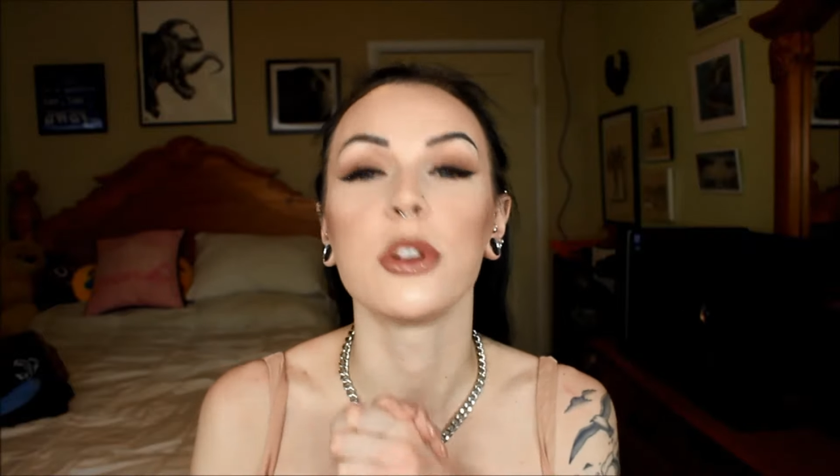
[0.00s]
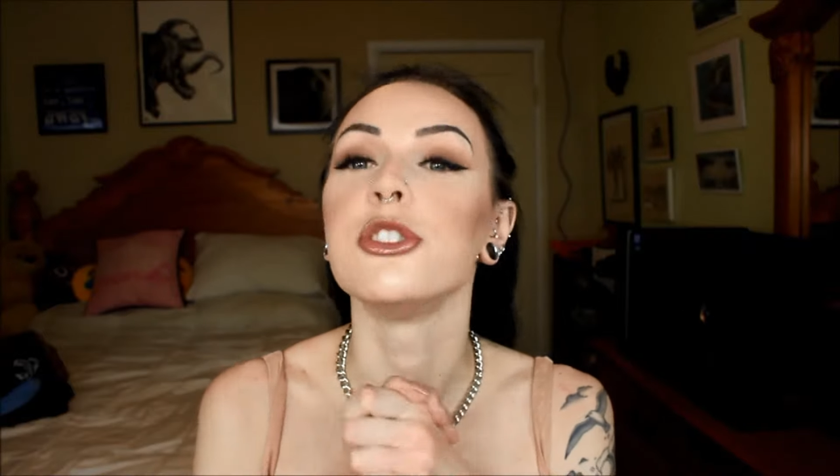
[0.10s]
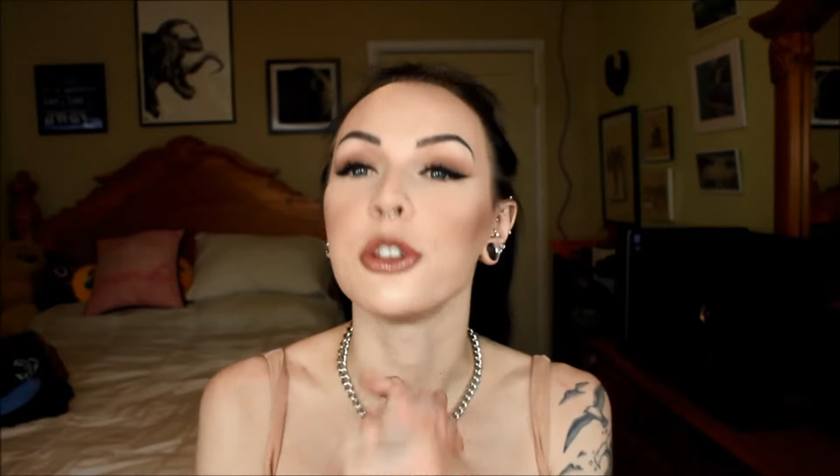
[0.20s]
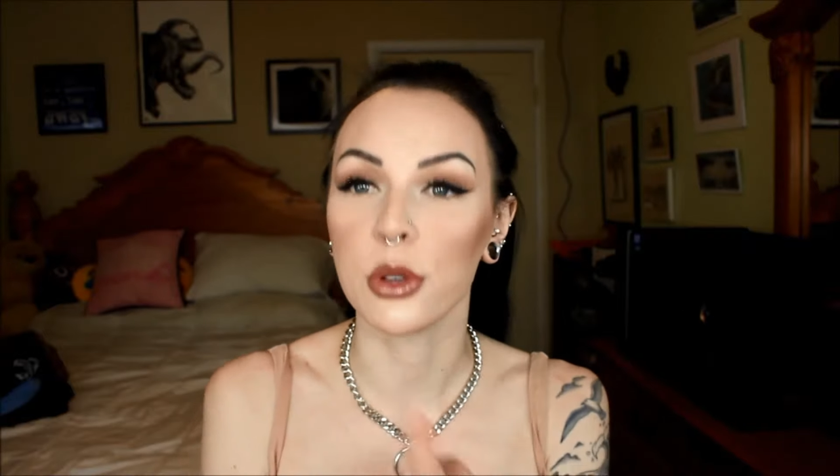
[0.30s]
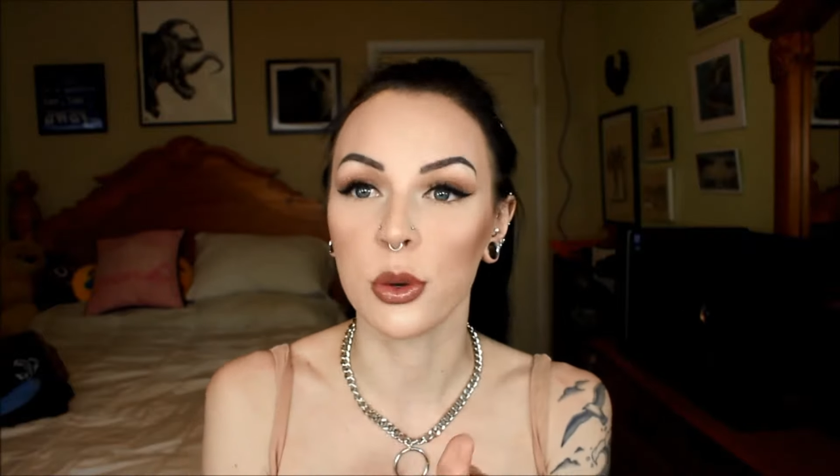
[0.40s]
will
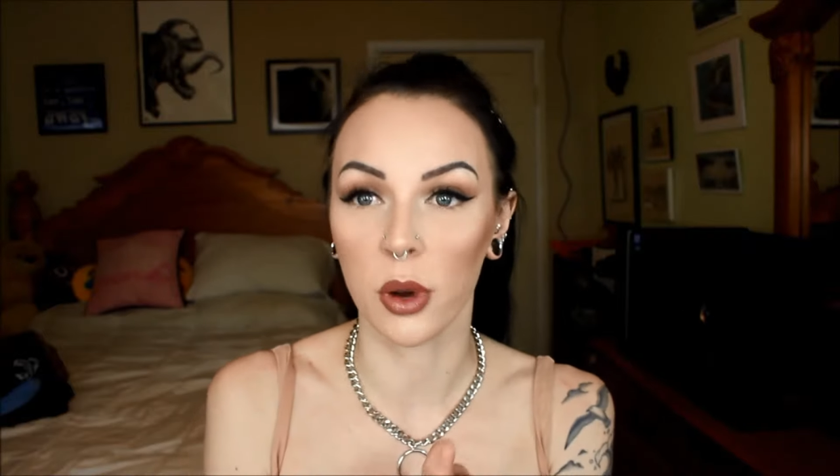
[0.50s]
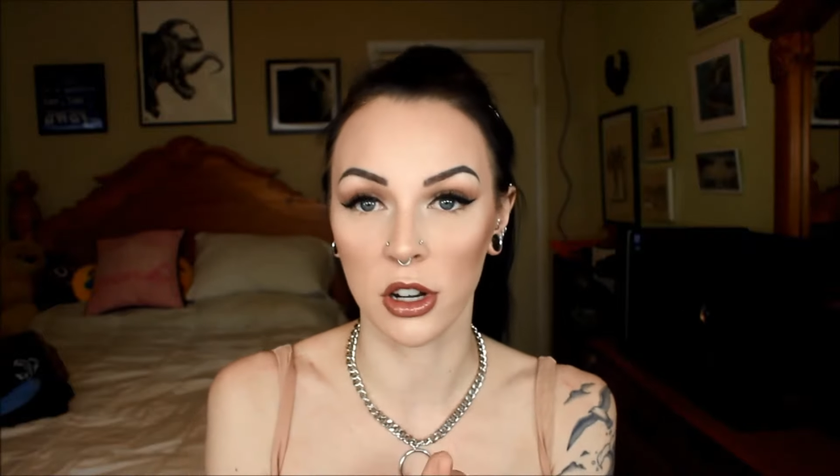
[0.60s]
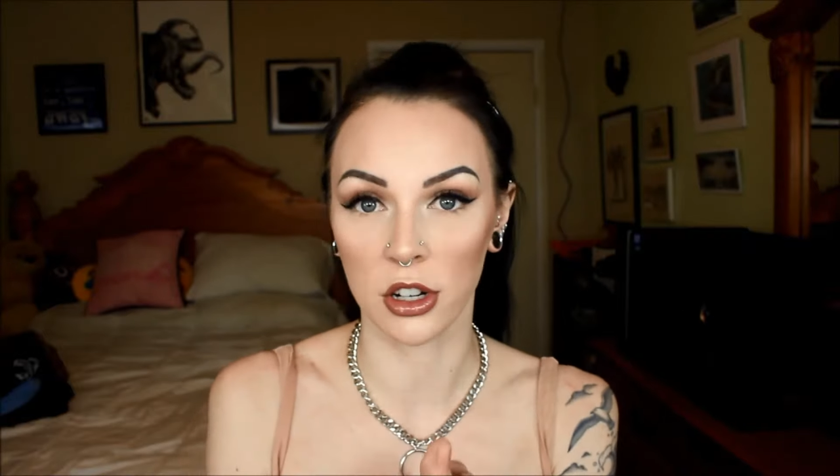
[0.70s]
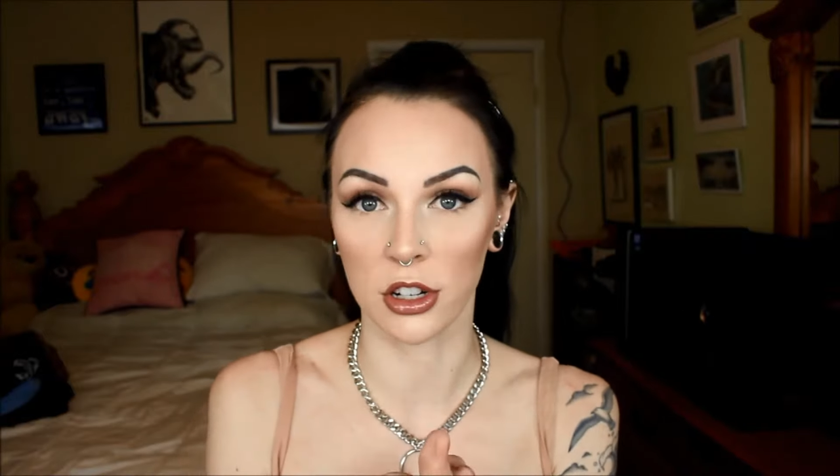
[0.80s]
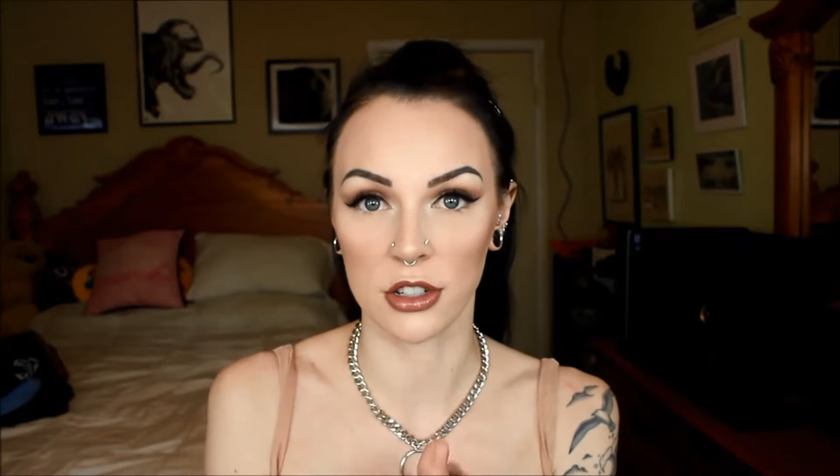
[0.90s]
do you
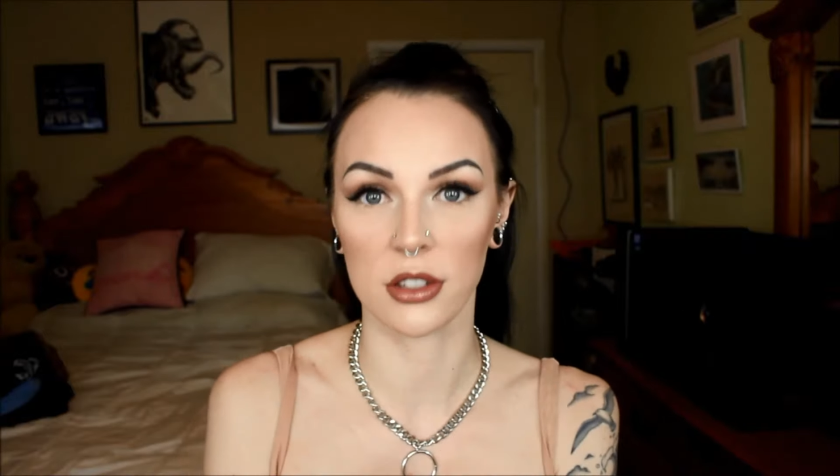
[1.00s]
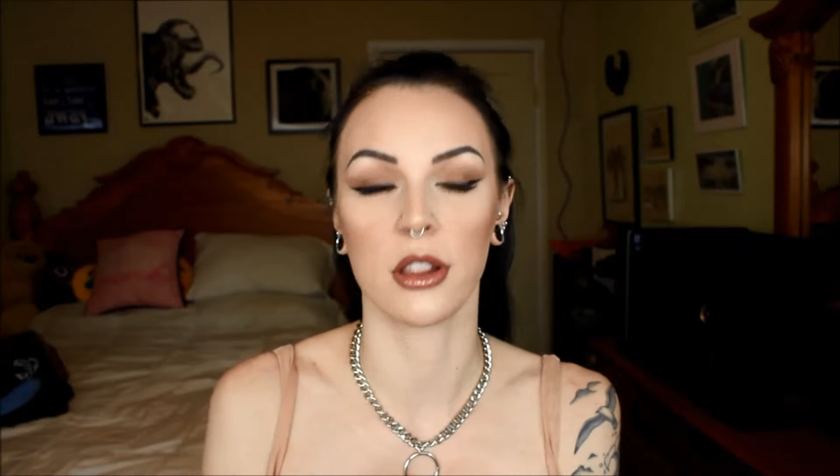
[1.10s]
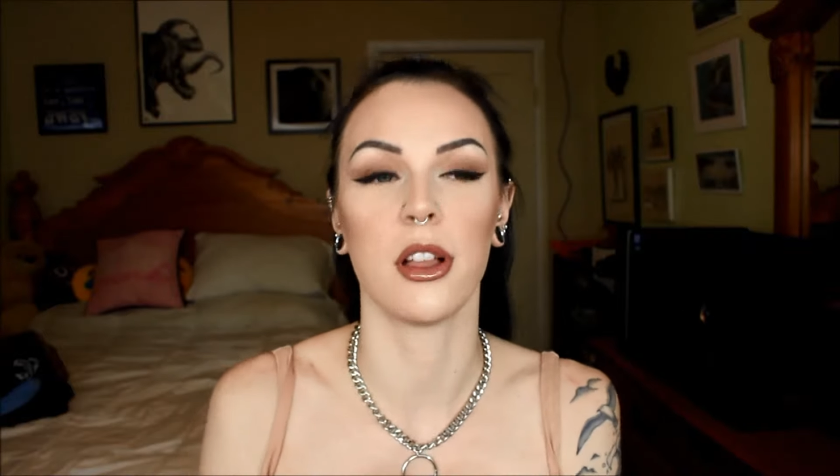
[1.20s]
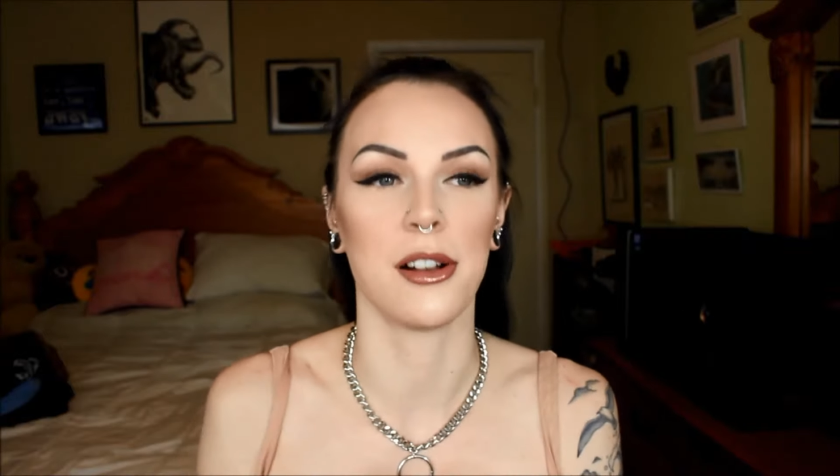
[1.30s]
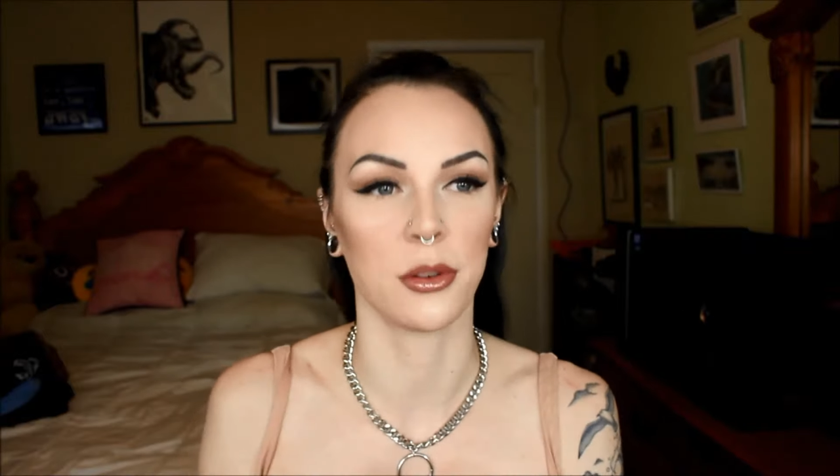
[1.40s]
wonders
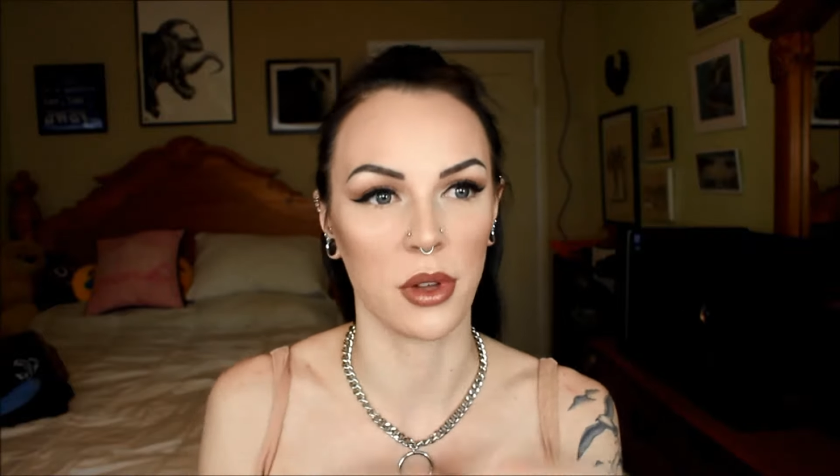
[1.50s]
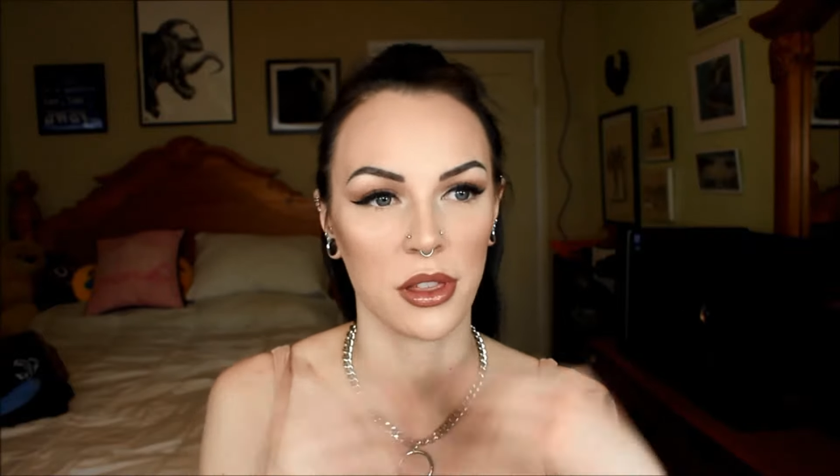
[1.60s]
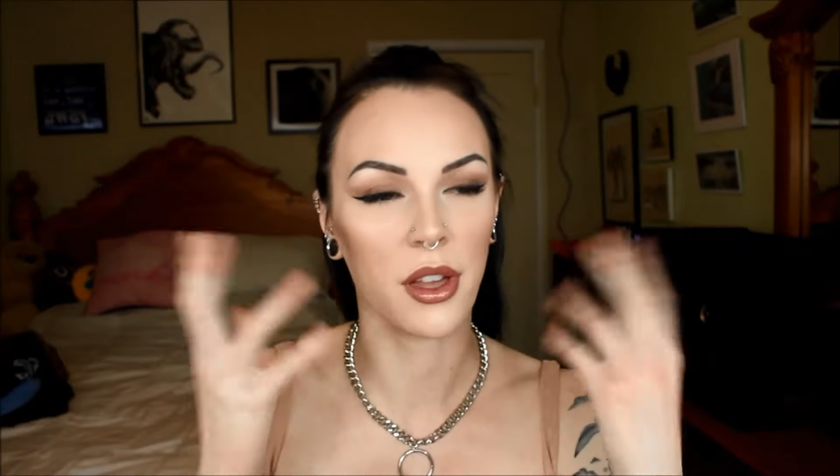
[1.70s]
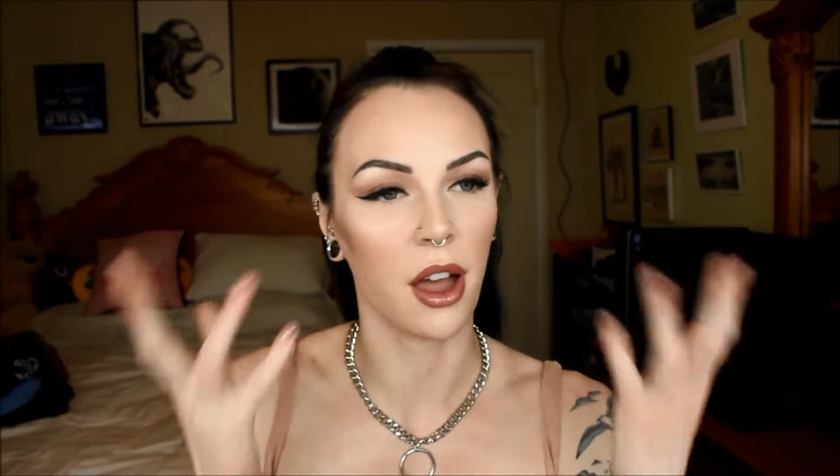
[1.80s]
along with